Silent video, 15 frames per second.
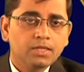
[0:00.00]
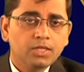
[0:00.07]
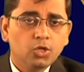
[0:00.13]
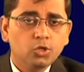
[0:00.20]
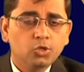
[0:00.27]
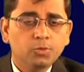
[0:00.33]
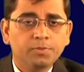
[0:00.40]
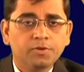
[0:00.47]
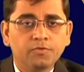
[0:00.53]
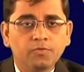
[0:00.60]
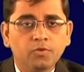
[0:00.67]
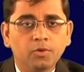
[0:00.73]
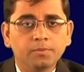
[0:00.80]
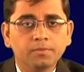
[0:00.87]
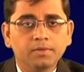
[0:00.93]
They also
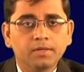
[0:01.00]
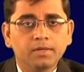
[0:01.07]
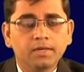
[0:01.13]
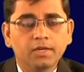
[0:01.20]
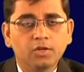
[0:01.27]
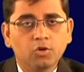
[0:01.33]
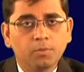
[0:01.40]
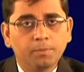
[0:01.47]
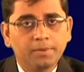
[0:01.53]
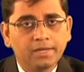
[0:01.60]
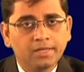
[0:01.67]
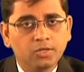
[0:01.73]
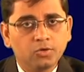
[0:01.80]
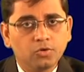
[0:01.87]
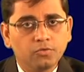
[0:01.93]
performed a
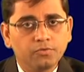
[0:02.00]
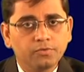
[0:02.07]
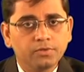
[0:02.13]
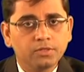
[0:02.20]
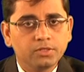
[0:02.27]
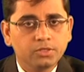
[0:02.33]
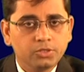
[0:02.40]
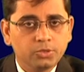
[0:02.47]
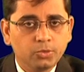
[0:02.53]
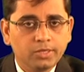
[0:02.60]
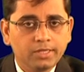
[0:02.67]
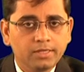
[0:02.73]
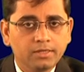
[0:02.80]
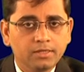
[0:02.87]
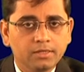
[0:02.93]
comparison of
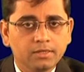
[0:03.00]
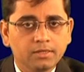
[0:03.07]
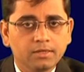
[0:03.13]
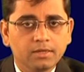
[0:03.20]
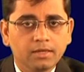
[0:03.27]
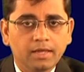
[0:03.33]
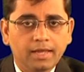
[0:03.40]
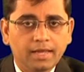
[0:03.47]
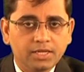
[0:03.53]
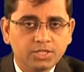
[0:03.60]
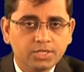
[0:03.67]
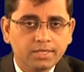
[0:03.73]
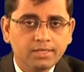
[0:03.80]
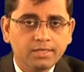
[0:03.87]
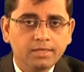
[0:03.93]
UC,
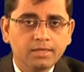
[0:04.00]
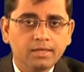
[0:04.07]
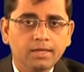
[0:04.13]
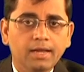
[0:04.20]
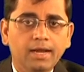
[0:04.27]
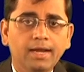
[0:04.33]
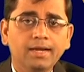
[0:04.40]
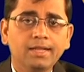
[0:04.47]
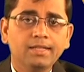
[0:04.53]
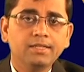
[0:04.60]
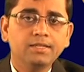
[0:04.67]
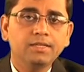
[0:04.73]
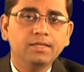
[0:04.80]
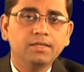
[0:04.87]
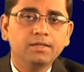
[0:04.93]
HC and
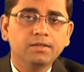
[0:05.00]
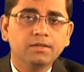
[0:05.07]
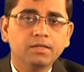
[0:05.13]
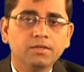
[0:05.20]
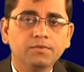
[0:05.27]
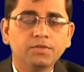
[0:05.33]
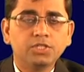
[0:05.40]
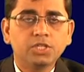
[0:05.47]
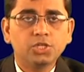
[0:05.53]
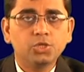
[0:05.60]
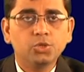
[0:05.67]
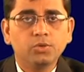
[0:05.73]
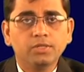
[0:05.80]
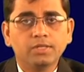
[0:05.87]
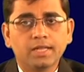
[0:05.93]
CD, which are
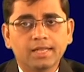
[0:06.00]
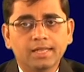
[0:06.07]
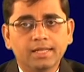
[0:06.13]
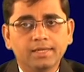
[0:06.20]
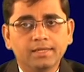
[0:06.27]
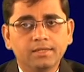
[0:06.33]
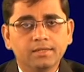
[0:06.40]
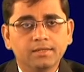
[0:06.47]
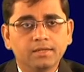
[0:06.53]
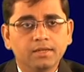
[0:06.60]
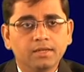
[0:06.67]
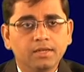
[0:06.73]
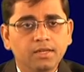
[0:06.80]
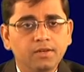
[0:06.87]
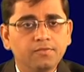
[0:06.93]
shown in the slide
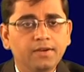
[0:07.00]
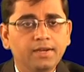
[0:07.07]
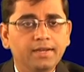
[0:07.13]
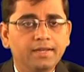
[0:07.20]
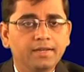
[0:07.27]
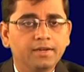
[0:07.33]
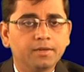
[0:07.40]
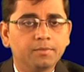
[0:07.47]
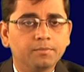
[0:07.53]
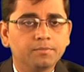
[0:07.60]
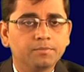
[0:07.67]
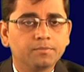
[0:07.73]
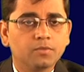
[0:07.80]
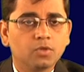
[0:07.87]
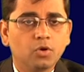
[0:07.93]
in Venn diagram
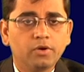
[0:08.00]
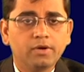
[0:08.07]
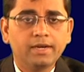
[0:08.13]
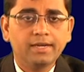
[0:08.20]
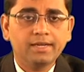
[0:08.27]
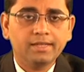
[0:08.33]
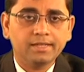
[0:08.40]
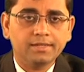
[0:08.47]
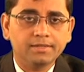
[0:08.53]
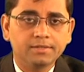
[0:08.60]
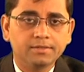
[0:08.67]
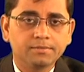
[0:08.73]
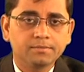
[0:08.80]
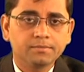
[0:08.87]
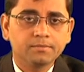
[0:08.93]
on right side.
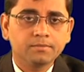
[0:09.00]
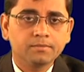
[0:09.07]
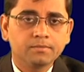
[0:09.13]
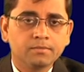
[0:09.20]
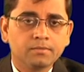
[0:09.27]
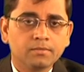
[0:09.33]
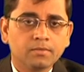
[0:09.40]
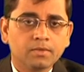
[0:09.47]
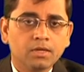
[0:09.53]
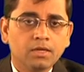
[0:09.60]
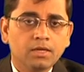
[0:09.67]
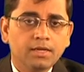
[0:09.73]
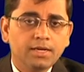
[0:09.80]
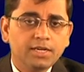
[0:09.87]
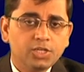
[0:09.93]

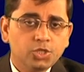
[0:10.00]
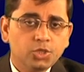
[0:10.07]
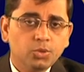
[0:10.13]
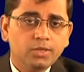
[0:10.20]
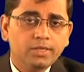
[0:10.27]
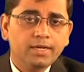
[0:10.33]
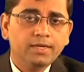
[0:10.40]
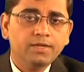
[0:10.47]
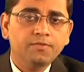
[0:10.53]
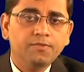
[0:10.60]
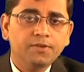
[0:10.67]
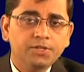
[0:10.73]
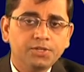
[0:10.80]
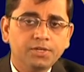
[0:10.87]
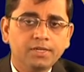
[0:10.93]
It shows that
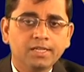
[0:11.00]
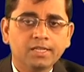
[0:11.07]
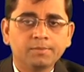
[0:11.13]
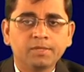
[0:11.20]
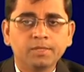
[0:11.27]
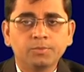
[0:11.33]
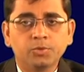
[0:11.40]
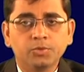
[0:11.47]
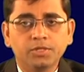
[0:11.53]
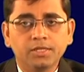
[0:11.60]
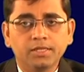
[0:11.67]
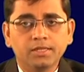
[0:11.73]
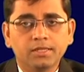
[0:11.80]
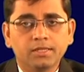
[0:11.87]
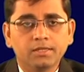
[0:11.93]
differentially expressed
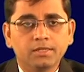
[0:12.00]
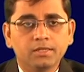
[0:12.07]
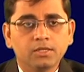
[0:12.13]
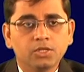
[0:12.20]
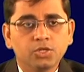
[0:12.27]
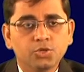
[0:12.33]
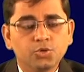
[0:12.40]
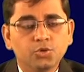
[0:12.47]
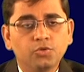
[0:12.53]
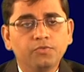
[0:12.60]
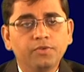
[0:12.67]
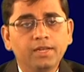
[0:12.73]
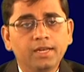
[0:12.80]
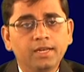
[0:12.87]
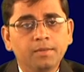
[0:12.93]
proteins showed
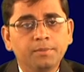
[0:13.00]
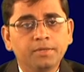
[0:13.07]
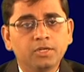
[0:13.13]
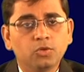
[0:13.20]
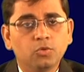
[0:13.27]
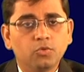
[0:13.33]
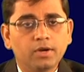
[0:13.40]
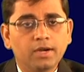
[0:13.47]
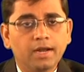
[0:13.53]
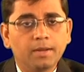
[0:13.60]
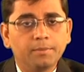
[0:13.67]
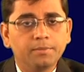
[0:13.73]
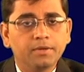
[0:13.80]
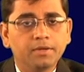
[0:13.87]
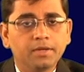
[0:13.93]
very limited
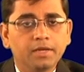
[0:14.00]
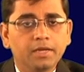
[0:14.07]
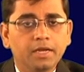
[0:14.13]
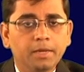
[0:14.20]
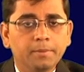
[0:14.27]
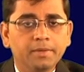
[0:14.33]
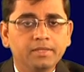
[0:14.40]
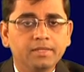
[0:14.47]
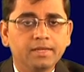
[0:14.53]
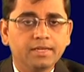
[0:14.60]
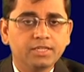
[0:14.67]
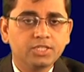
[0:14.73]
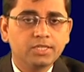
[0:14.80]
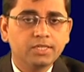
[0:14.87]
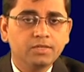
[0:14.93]
overlap among the
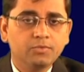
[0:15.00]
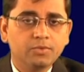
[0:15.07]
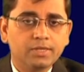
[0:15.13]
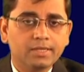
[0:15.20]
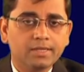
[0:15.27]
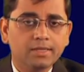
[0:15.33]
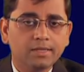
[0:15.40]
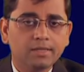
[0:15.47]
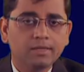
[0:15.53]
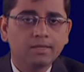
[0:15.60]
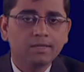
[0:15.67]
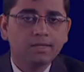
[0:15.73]
HC versus